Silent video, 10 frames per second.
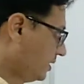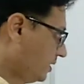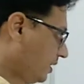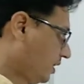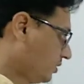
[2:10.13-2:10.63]

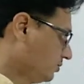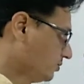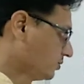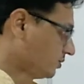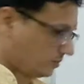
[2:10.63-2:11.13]
Now,
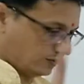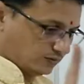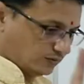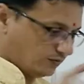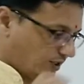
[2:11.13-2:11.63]

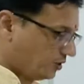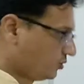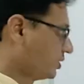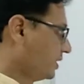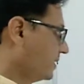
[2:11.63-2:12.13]
one
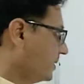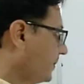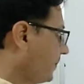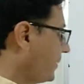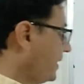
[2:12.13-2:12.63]
new thing.
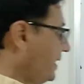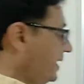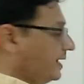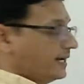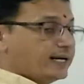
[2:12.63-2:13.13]

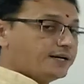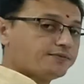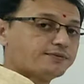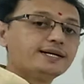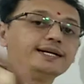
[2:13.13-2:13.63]

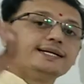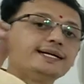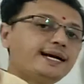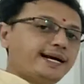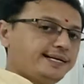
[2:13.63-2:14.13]
If in
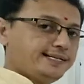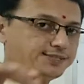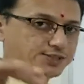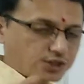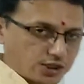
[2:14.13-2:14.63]
any
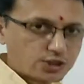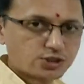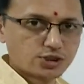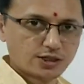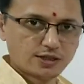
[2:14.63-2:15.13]
structure,